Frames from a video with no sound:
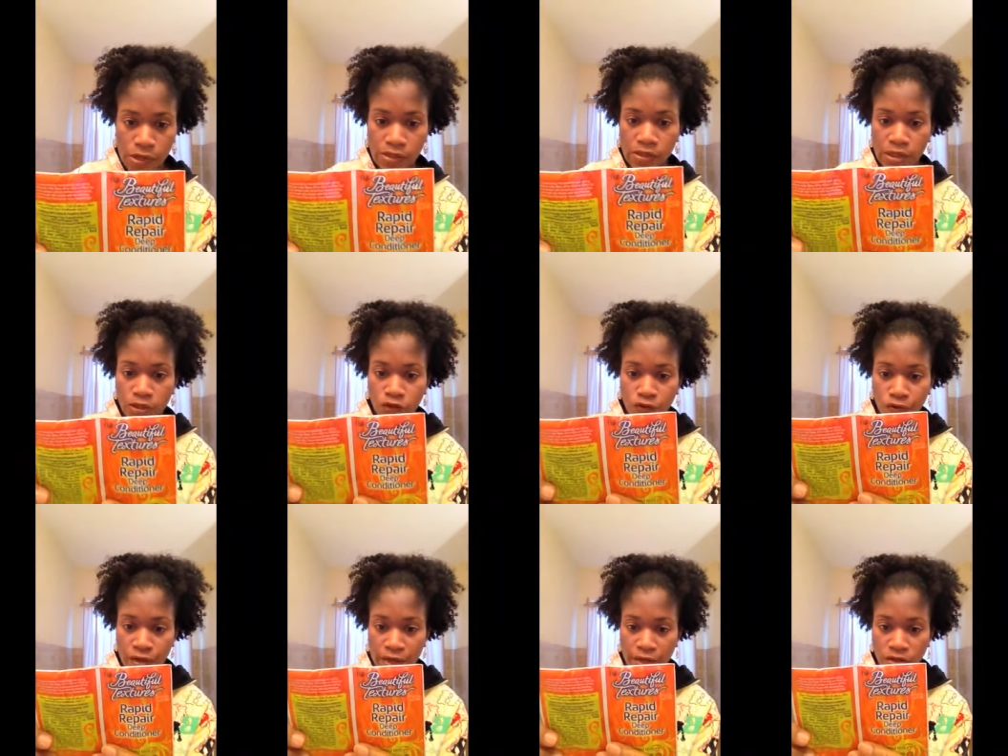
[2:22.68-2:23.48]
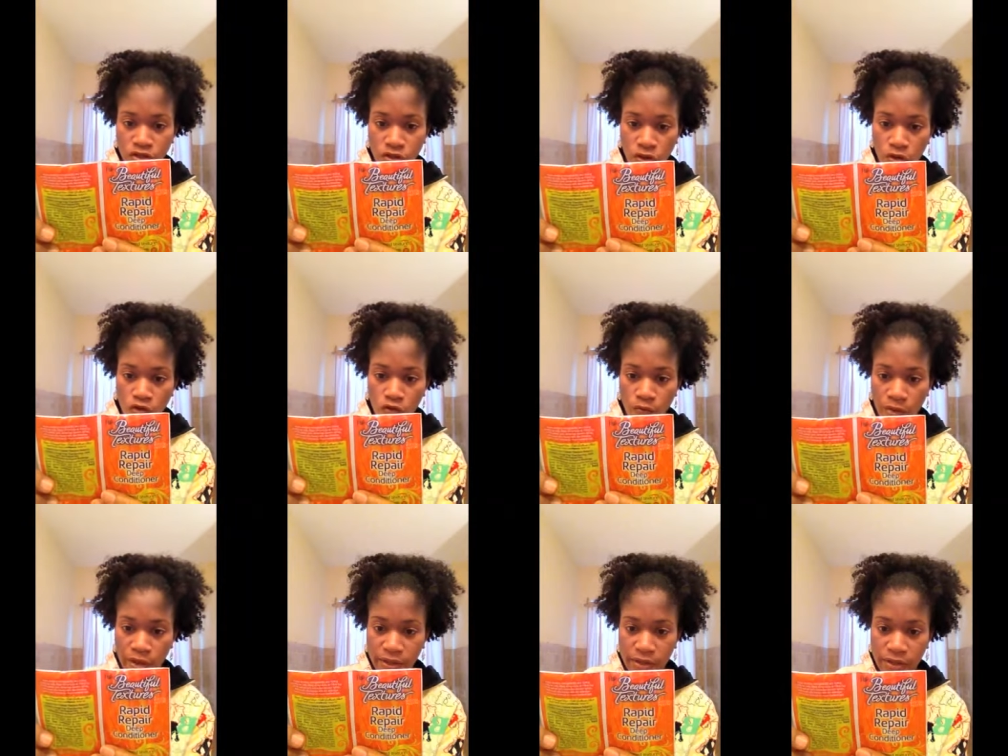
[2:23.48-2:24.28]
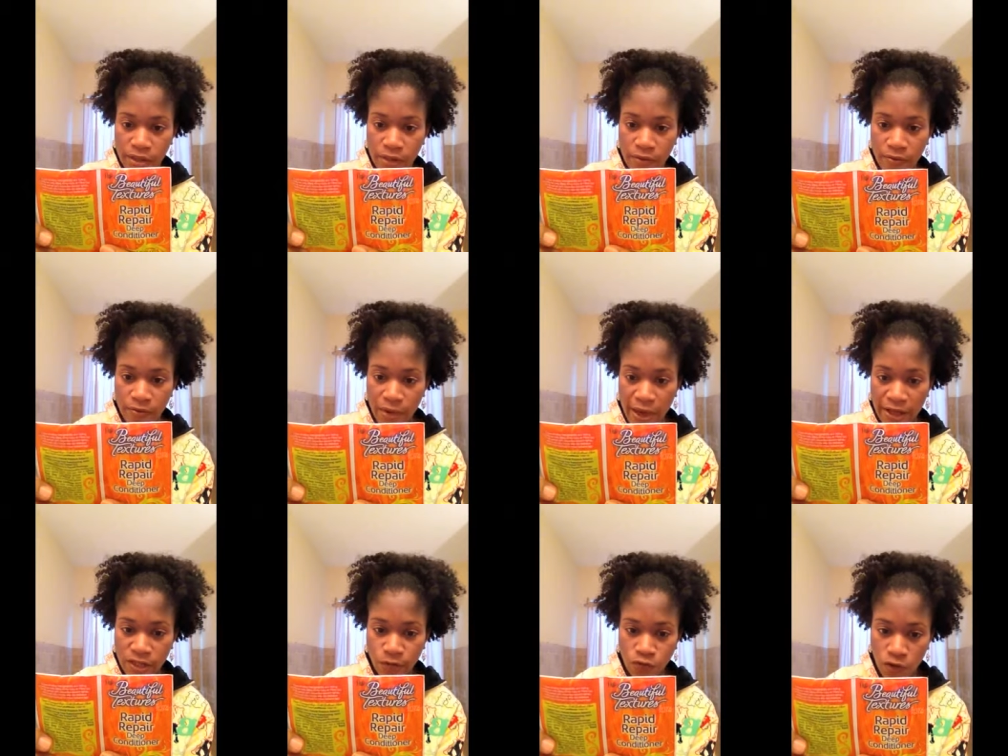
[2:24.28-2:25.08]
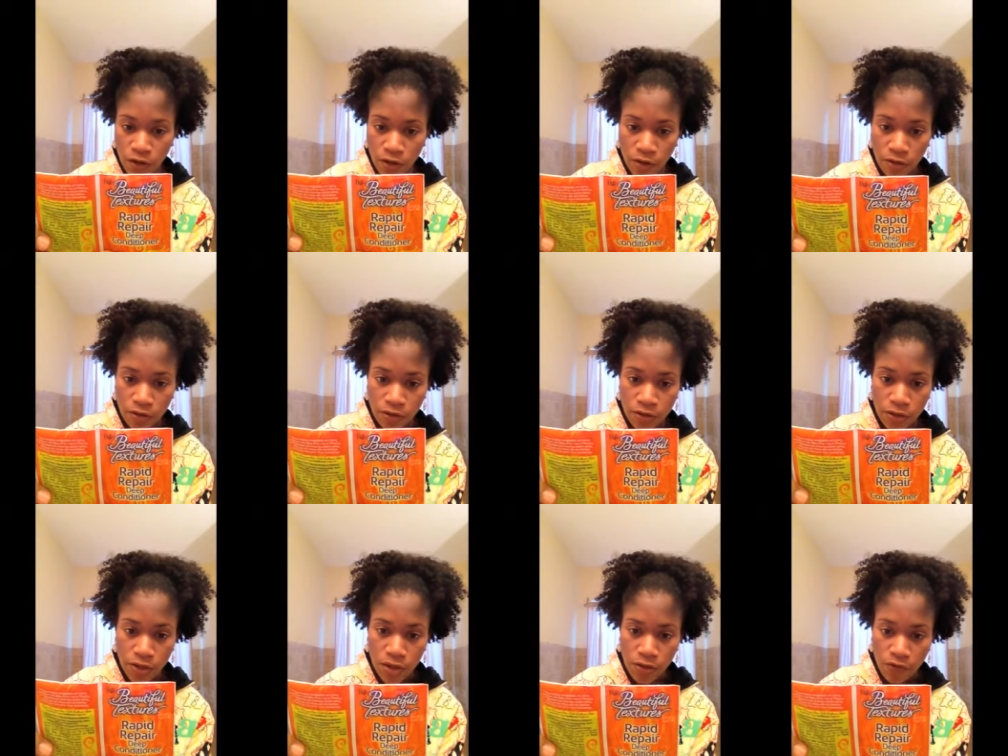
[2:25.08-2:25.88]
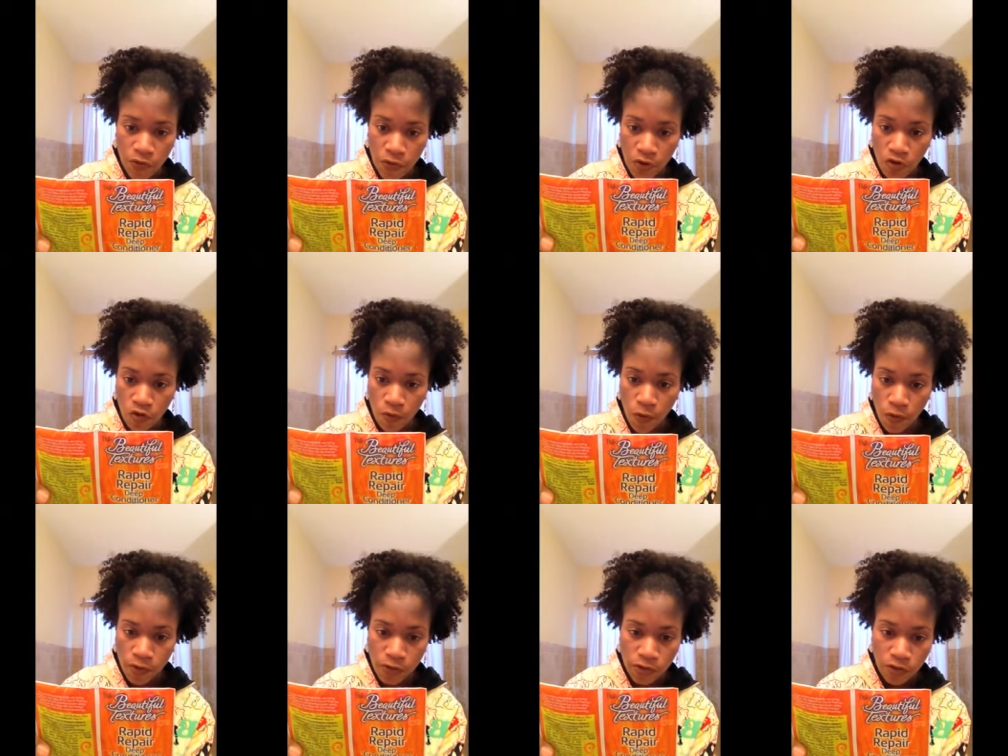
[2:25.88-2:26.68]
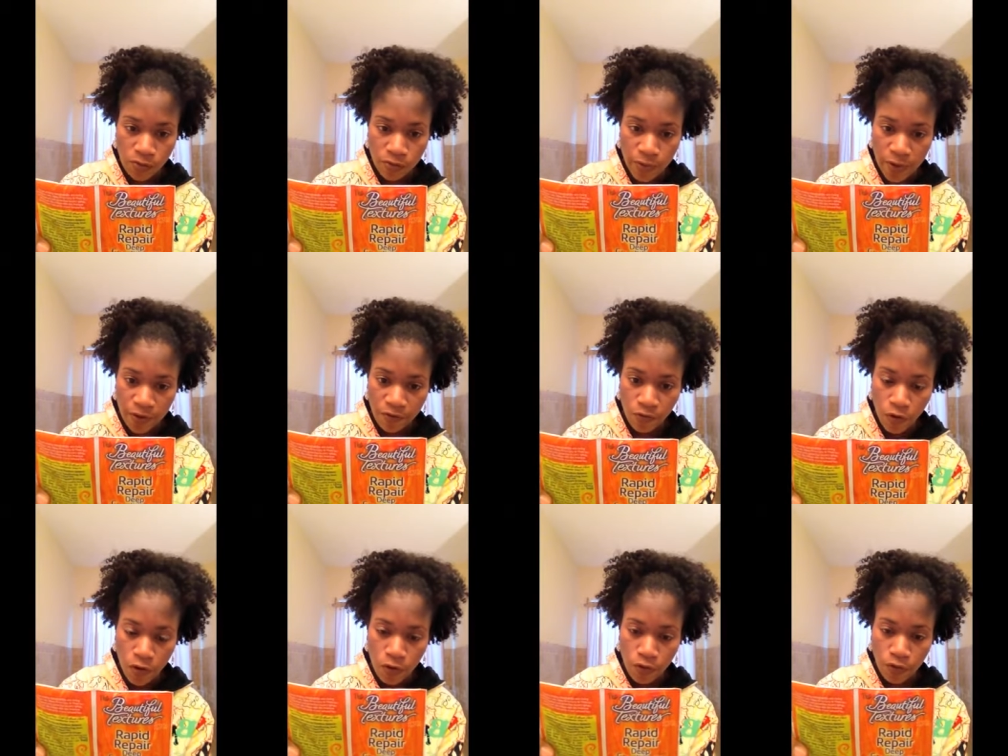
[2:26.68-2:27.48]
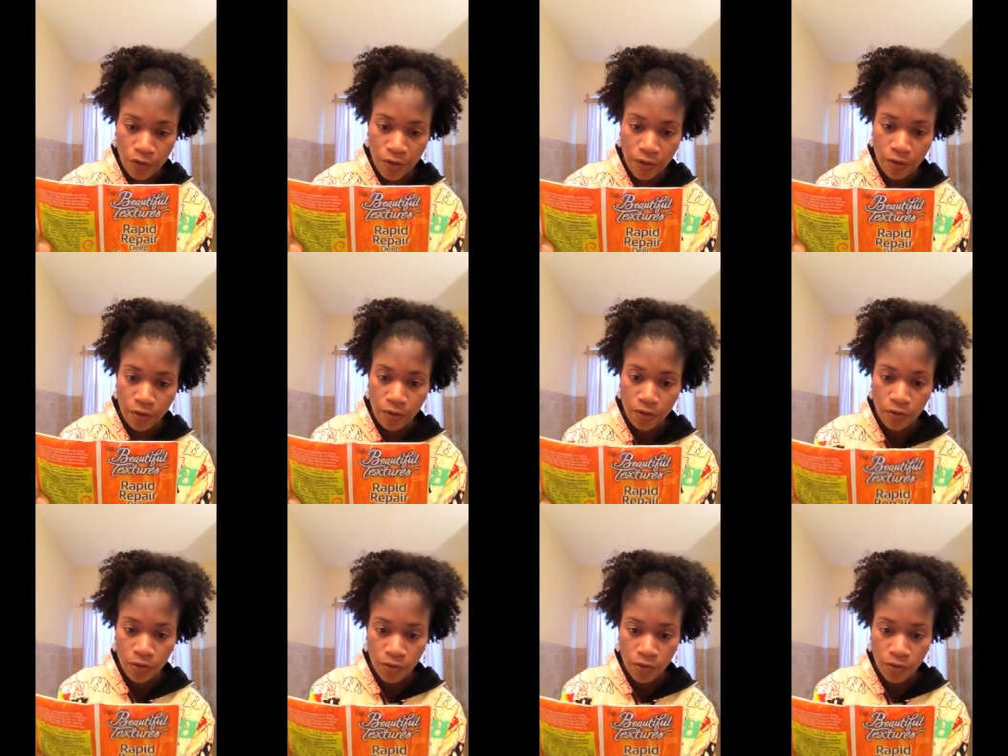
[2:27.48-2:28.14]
It says create your own mix and match products for your own personal plan for unique